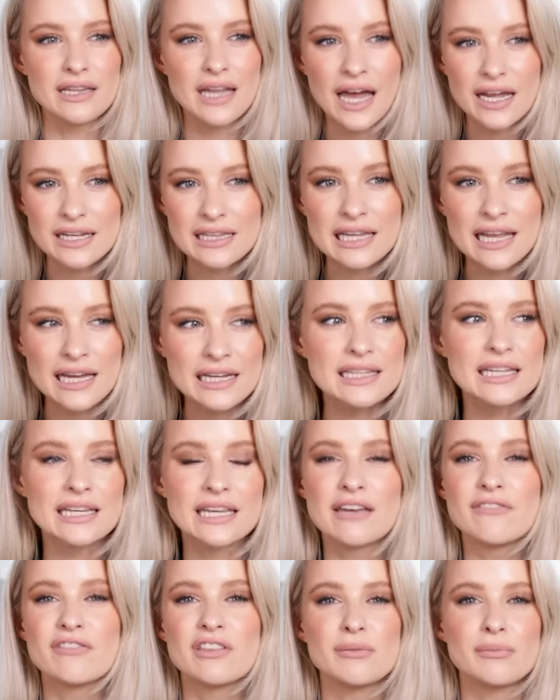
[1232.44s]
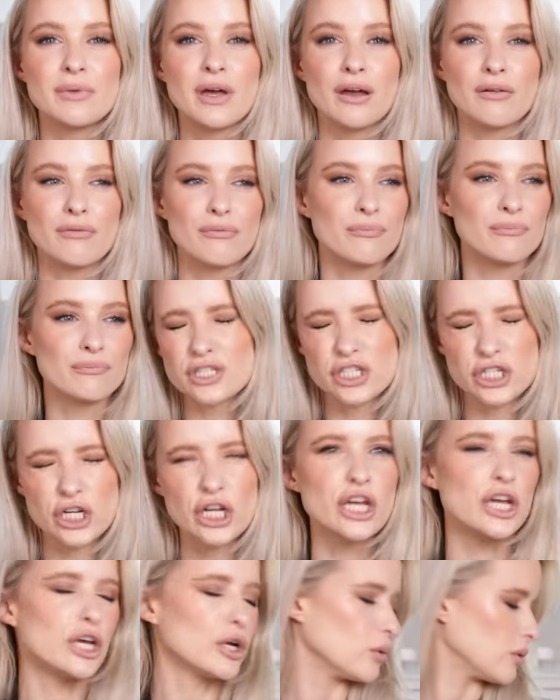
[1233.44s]
I'd likely give them a
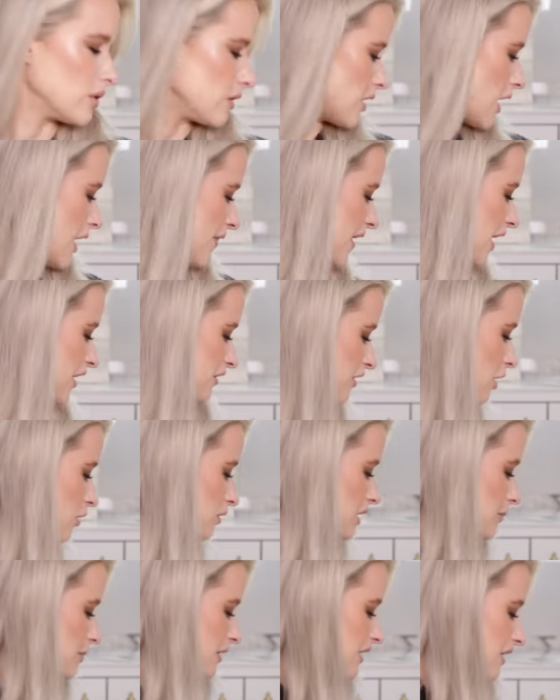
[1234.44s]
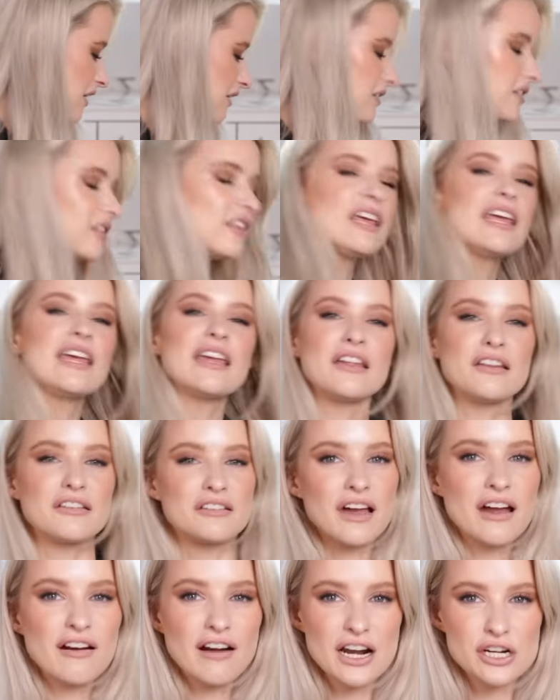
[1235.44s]
two, and that's only because
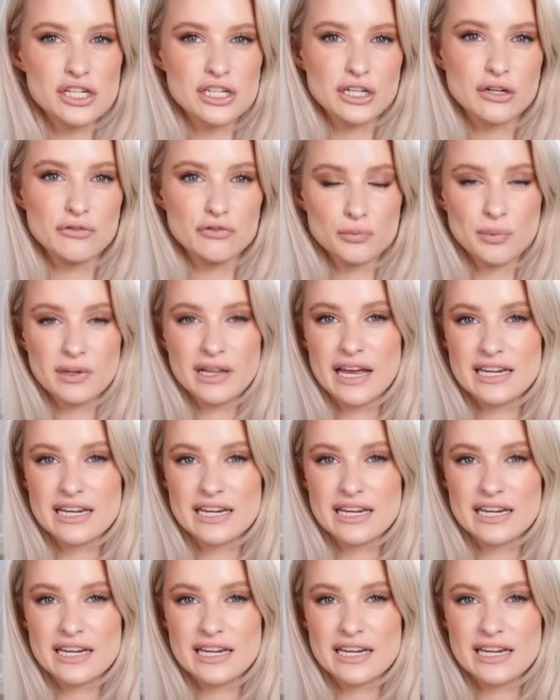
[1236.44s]
these are actually comfortable.